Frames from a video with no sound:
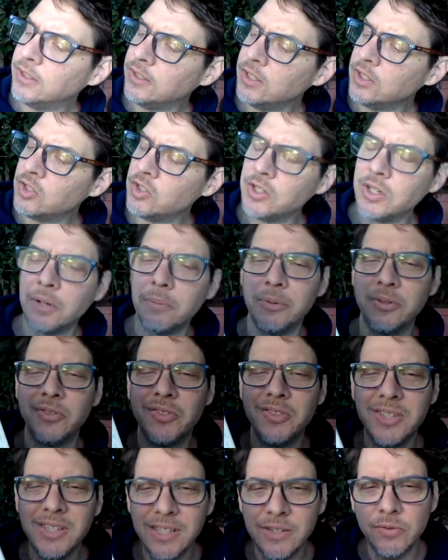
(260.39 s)
Nishiyama
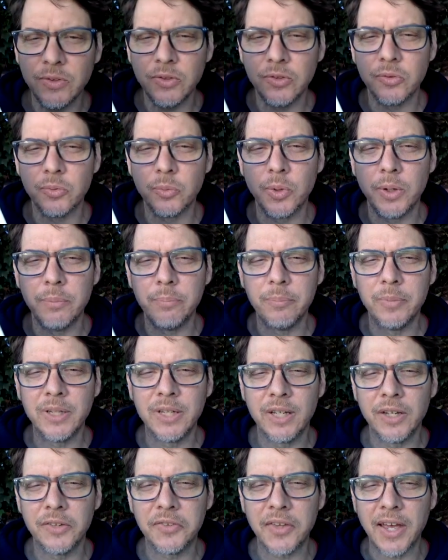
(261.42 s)
Stevens one,
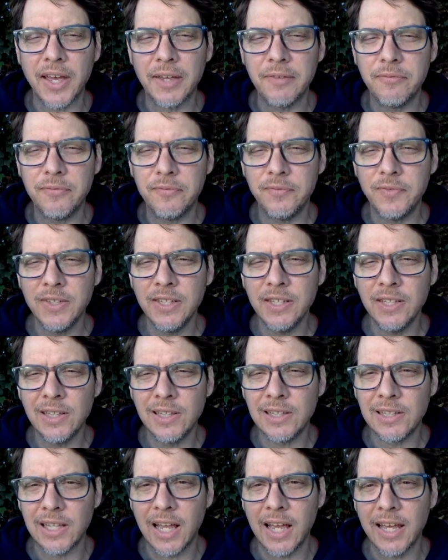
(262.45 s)
because I feel
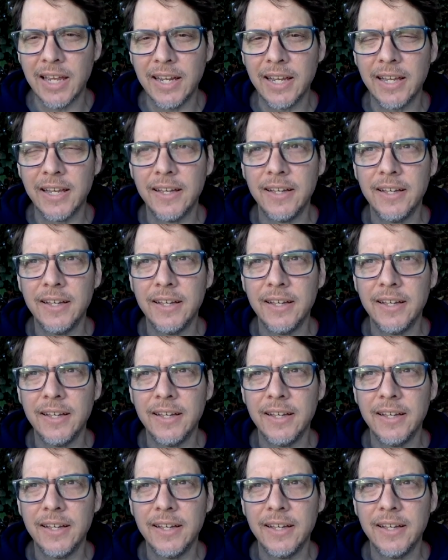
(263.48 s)
like,